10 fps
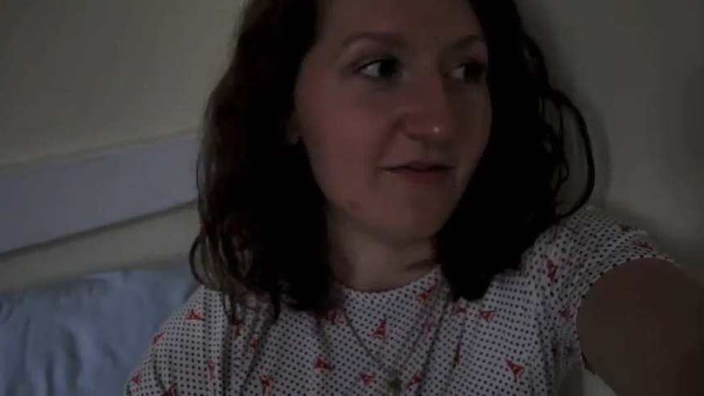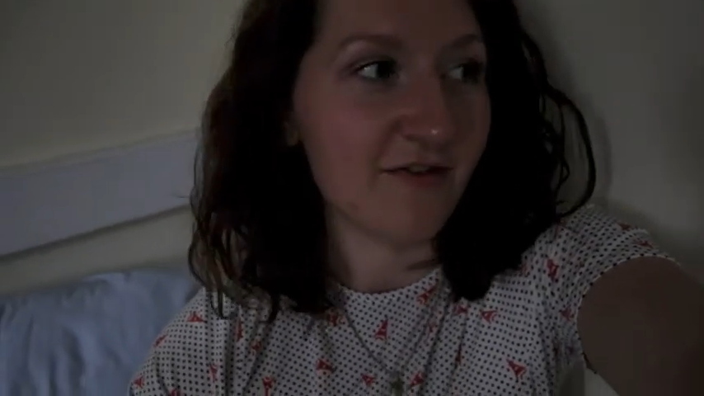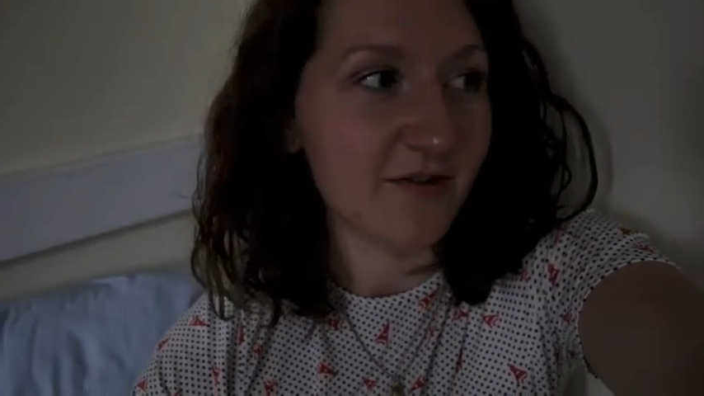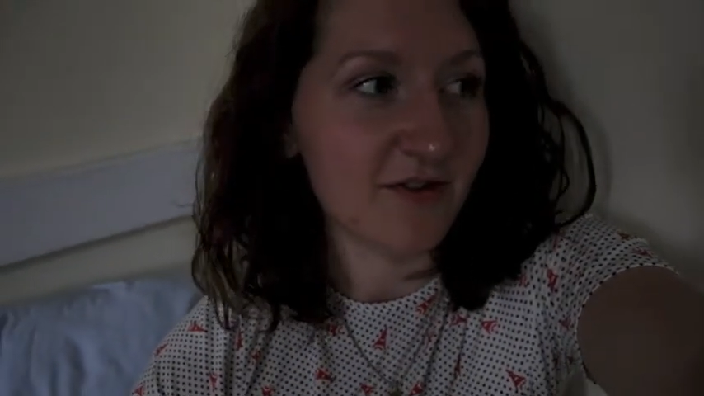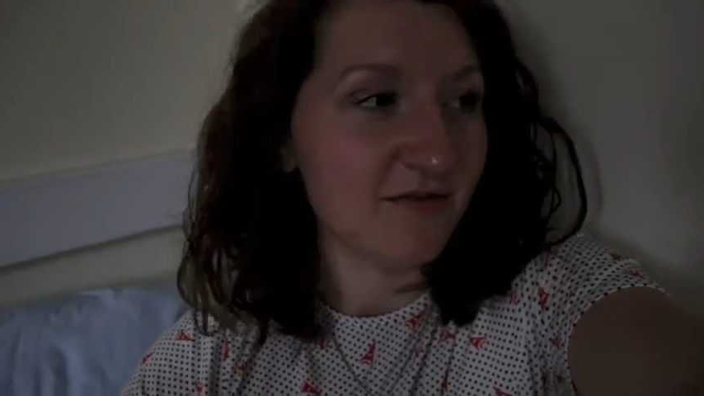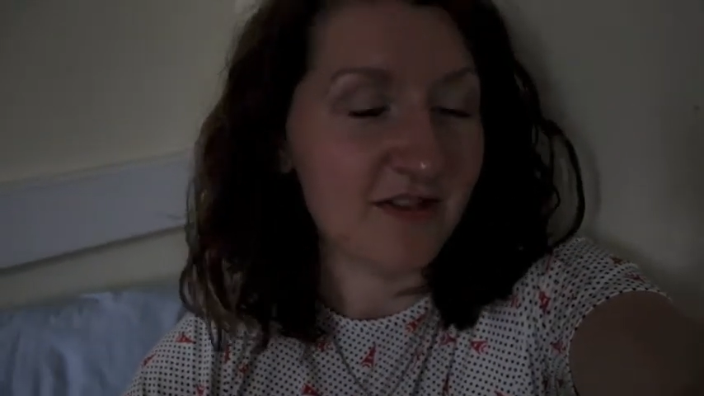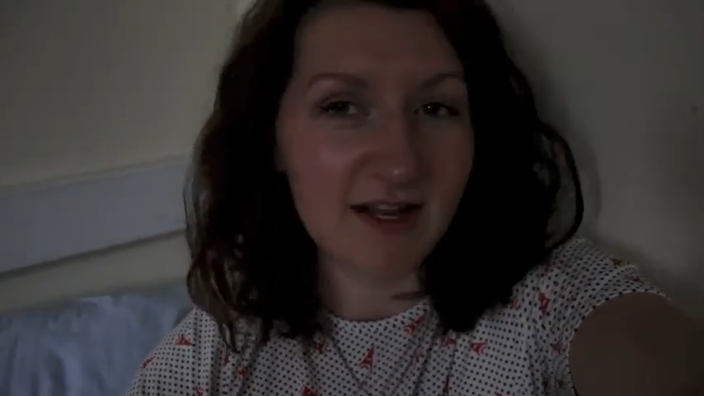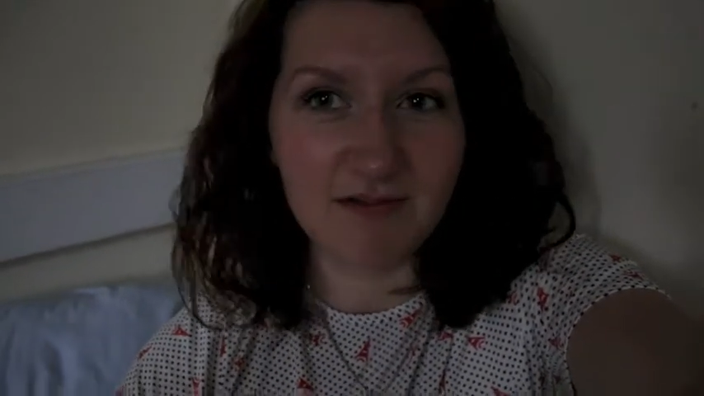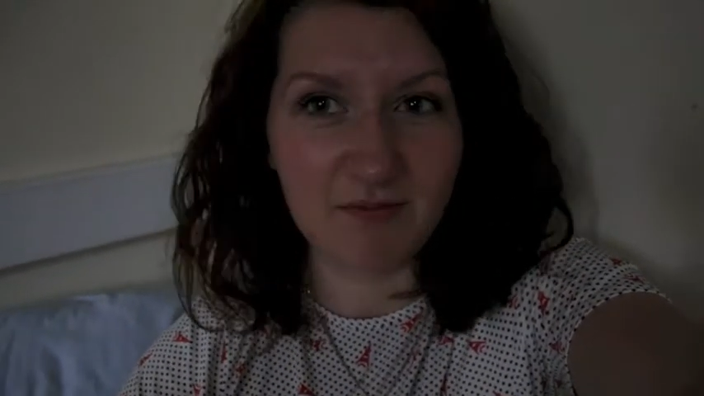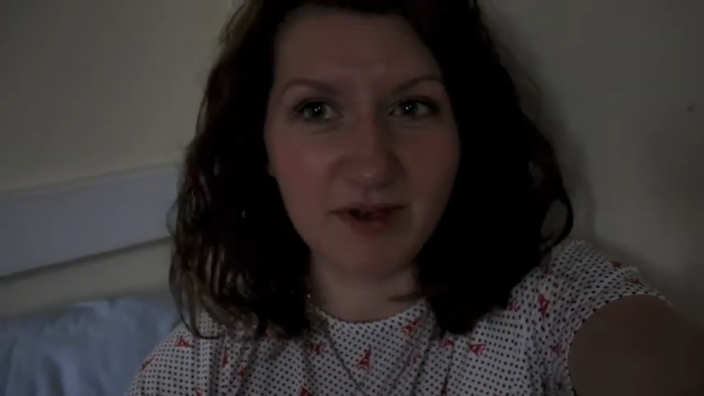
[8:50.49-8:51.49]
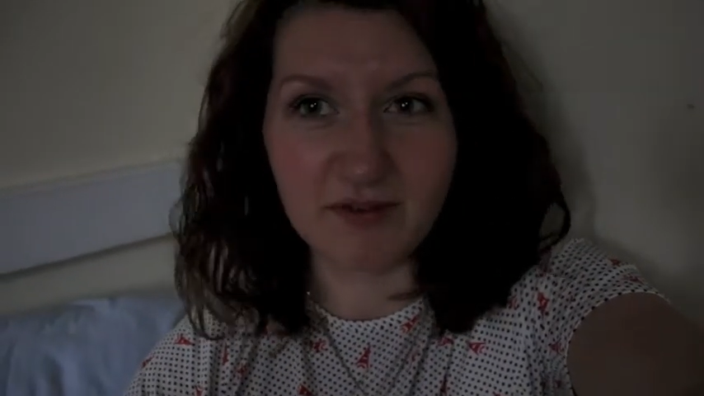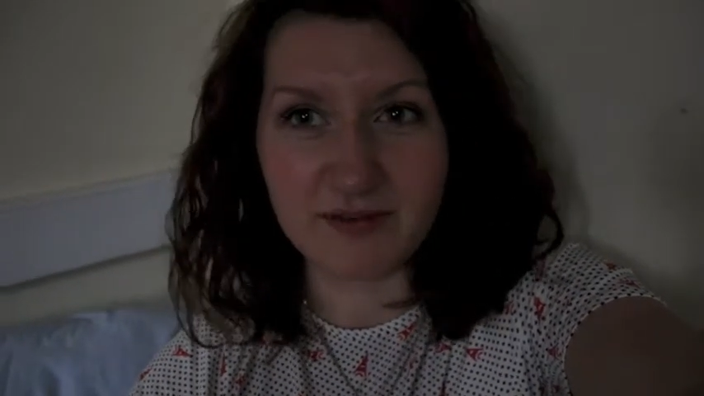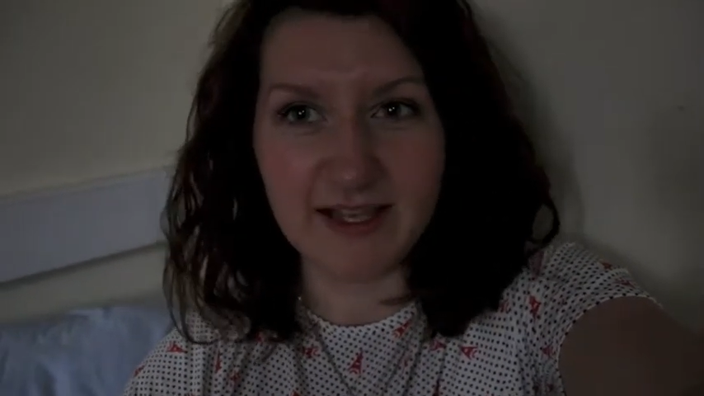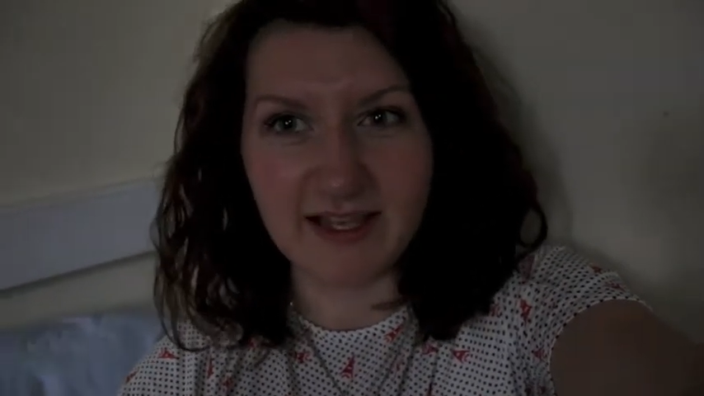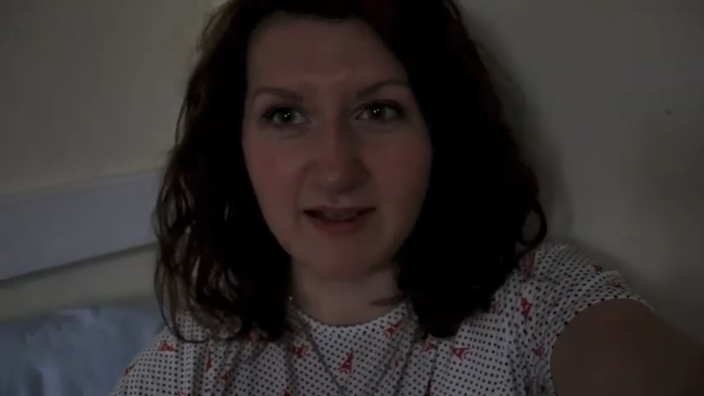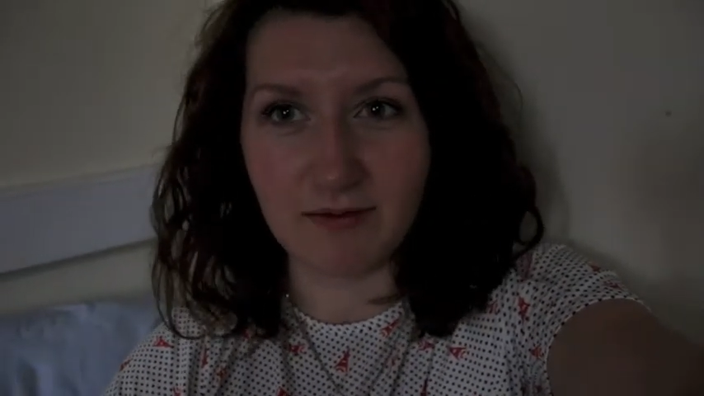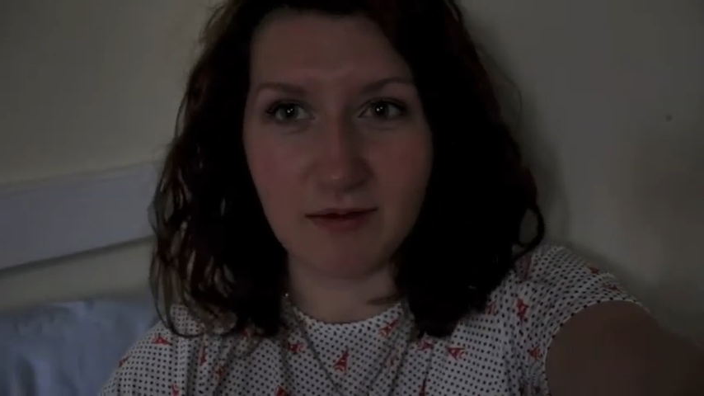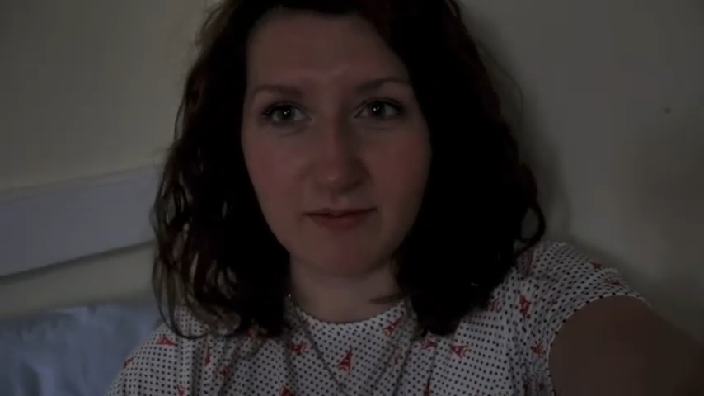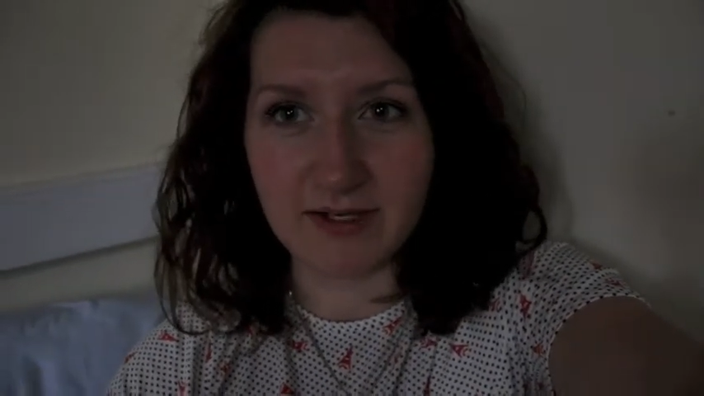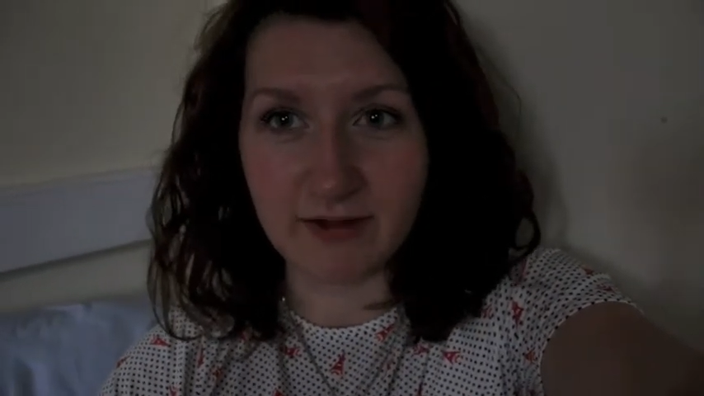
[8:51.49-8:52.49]
photo diary post thing that I'll
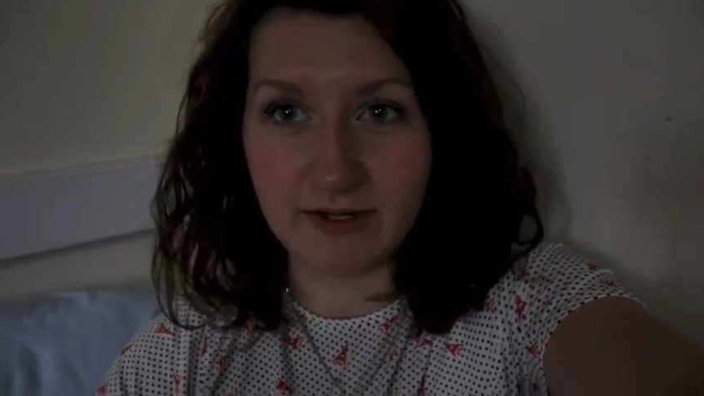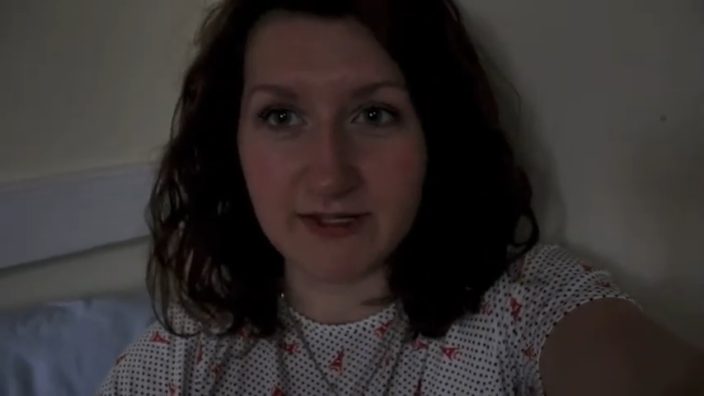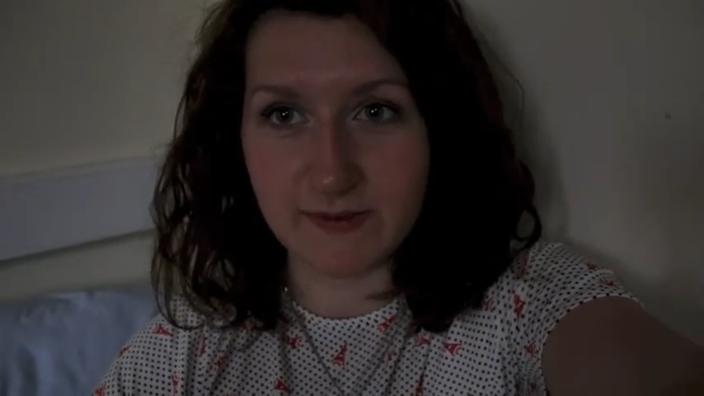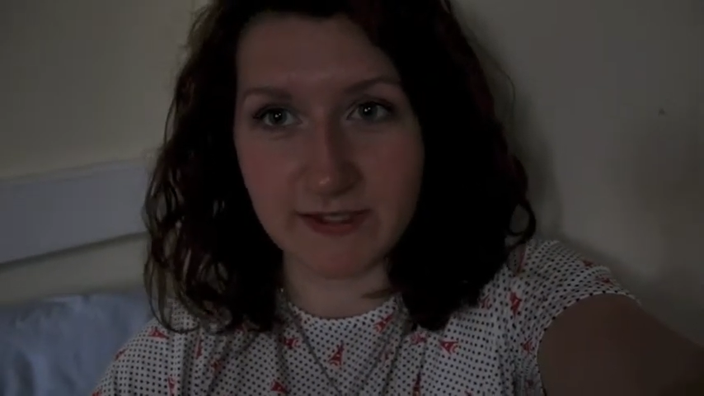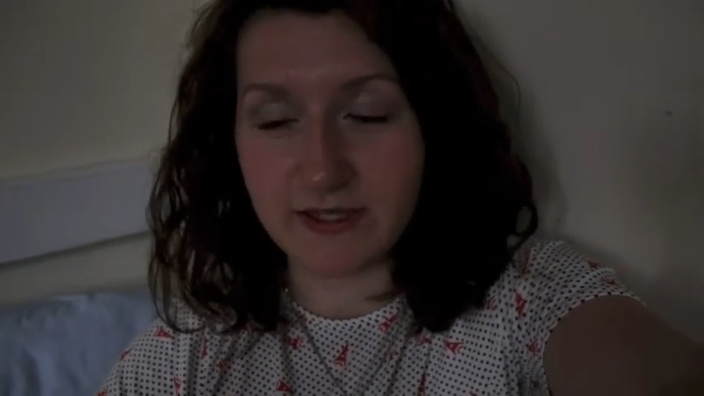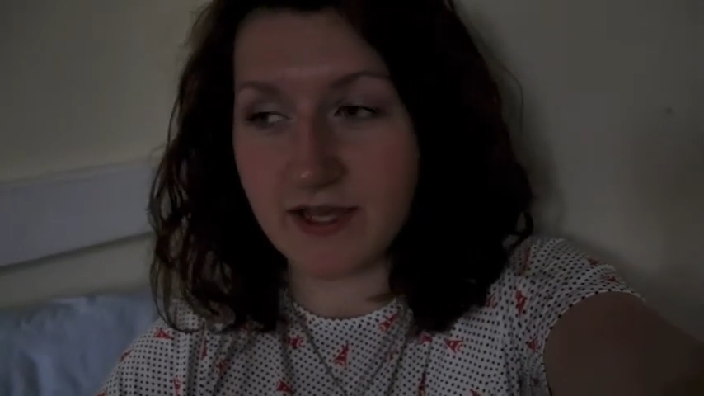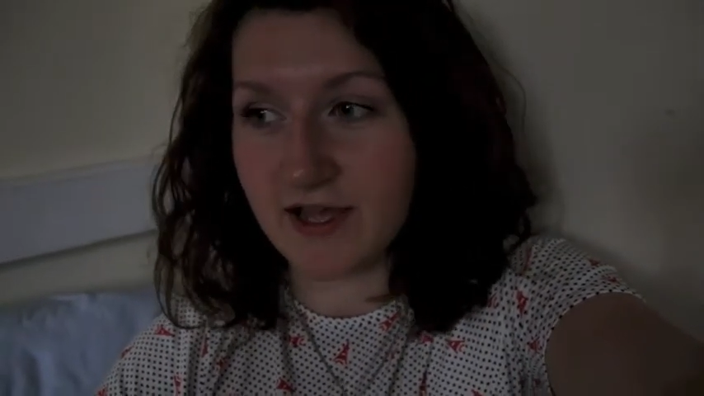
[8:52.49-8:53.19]
probably be doing as well.